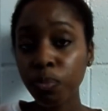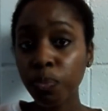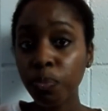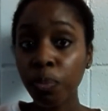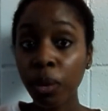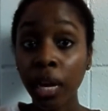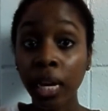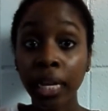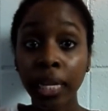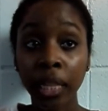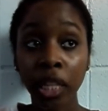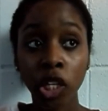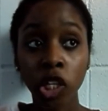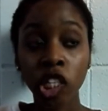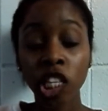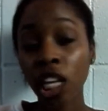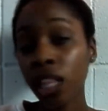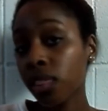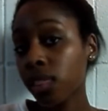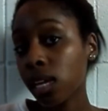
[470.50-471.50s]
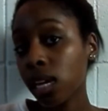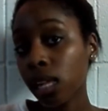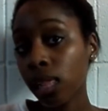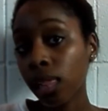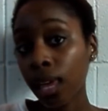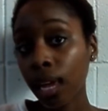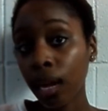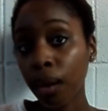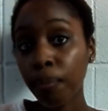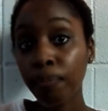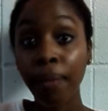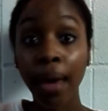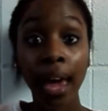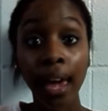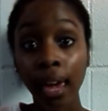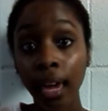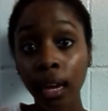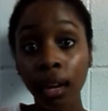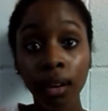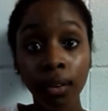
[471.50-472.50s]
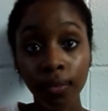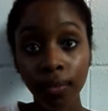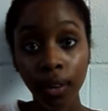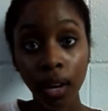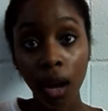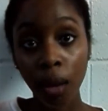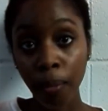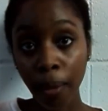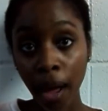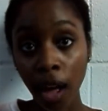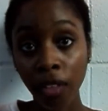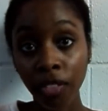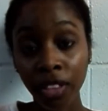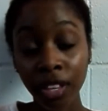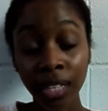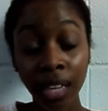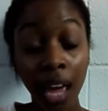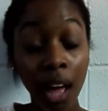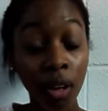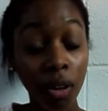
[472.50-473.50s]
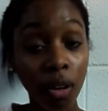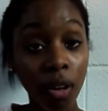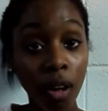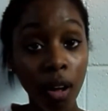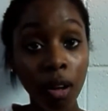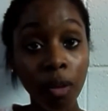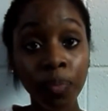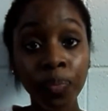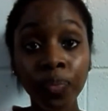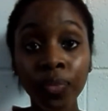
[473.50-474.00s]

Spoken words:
but there's nothing bad about this alcohol.